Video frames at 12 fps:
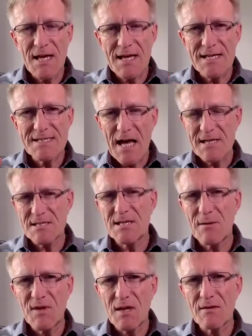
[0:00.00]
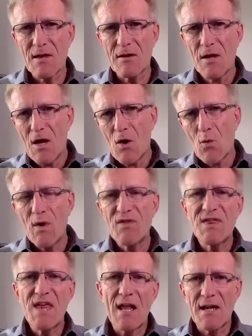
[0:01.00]
Is that something that
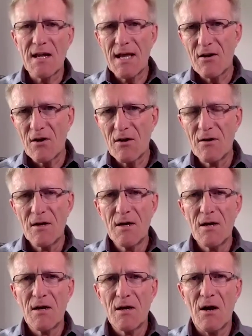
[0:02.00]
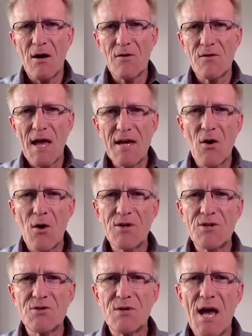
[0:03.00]
with that leader, are they going
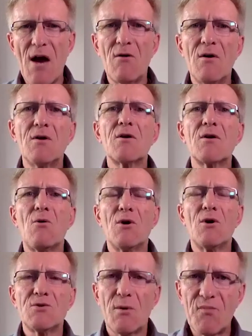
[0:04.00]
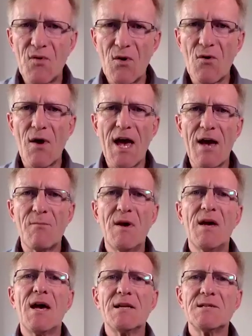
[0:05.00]
to now go onto a program
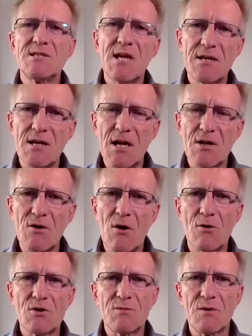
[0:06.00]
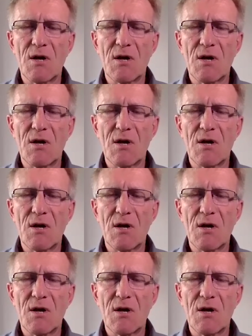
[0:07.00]
and send an acknowledgement?